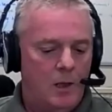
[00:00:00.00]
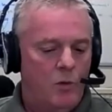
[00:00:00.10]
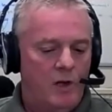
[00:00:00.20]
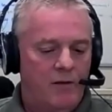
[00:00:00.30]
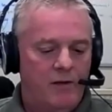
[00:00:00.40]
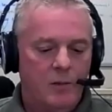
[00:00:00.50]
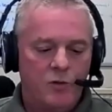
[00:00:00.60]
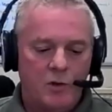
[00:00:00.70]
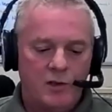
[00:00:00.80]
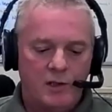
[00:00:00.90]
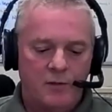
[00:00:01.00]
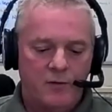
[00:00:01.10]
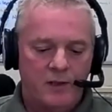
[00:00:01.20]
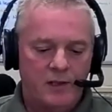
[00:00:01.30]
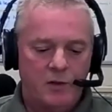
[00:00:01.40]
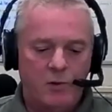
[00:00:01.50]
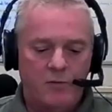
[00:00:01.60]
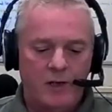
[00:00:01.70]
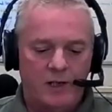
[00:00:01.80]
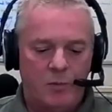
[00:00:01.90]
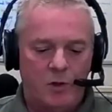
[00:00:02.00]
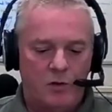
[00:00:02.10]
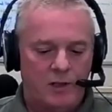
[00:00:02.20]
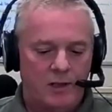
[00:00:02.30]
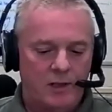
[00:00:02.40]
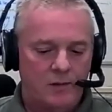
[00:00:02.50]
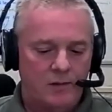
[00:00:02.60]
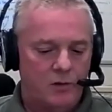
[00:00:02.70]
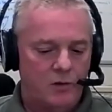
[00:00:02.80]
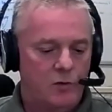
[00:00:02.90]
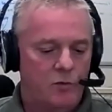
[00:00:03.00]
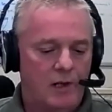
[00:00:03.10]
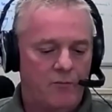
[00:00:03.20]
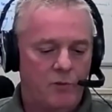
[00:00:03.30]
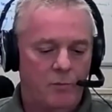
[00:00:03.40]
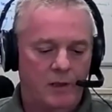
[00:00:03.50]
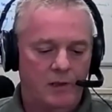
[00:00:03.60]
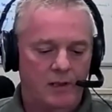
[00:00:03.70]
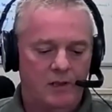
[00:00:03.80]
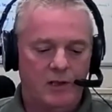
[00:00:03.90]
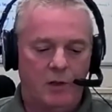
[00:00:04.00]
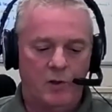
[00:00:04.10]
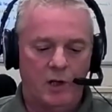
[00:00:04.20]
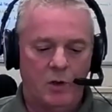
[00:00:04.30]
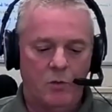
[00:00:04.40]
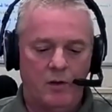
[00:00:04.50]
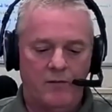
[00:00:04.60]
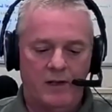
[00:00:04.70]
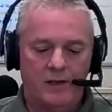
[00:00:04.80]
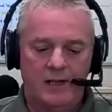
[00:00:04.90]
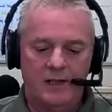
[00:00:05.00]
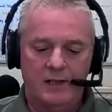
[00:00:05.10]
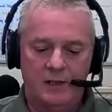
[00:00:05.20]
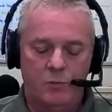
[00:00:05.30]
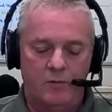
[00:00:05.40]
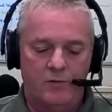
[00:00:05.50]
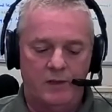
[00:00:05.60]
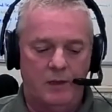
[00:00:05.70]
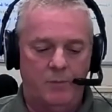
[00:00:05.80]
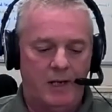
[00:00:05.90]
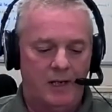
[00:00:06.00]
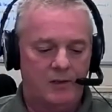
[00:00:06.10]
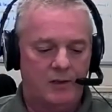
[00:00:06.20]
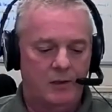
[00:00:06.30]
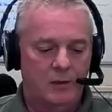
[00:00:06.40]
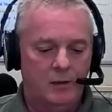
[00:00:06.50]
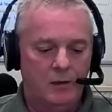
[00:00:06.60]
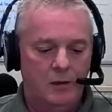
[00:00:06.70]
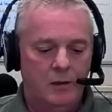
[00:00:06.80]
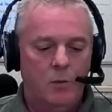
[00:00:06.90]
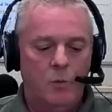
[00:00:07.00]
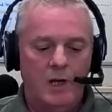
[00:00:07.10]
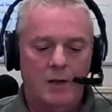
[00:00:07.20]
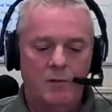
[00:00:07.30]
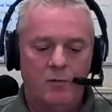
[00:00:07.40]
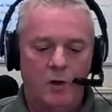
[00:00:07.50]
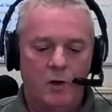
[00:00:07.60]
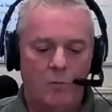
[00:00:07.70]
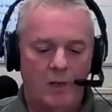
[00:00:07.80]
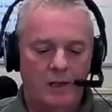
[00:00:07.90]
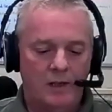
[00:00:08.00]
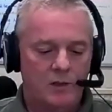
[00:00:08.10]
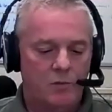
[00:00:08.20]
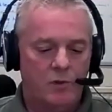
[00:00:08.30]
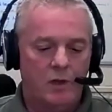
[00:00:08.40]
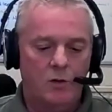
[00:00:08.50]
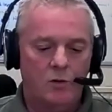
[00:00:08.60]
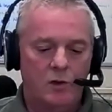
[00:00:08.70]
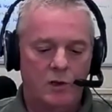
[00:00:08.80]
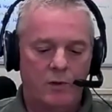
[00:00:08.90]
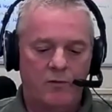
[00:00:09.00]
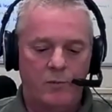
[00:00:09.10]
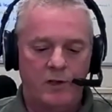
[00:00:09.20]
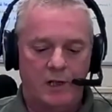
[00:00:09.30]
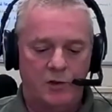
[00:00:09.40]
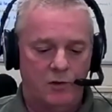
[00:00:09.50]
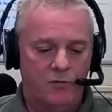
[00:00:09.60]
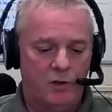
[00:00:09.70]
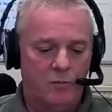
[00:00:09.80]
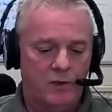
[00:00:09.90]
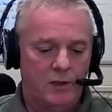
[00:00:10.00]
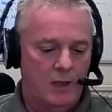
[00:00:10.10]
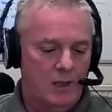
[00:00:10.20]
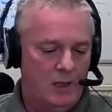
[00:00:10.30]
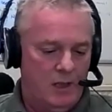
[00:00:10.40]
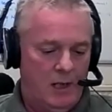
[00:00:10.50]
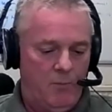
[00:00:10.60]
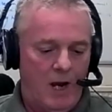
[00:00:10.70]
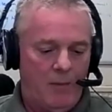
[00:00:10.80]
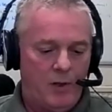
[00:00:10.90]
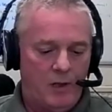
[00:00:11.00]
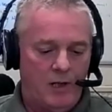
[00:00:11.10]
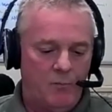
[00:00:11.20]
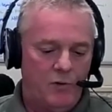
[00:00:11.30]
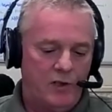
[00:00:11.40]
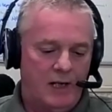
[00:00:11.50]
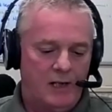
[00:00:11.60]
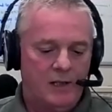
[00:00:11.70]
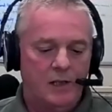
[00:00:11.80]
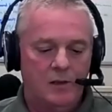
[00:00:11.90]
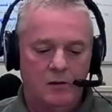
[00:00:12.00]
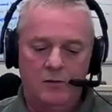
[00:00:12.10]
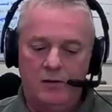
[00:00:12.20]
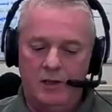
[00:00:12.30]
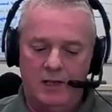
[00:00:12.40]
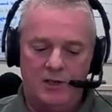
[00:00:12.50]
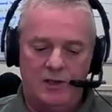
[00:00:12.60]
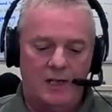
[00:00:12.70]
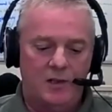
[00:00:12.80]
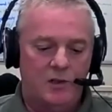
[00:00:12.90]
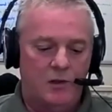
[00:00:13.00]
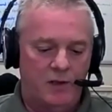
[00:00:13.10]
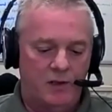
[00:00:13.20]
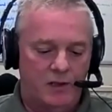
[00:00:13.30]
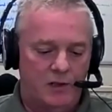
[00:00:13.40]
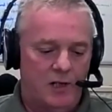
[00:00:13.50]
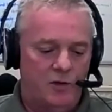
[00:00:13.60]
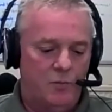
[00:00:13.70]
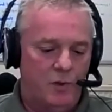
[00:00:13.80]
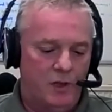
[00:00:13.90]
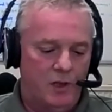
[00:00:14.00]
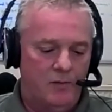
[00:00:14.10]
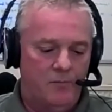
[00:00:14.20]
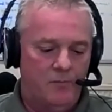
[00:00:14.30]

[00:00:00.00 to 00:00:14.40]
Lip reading: We are in the process of fitting swift nest boxes to several buildings that we know have had nesting swifts in the past. We aim to form links with the local swift protection groups and map and protect the nest sites of this endangered bird.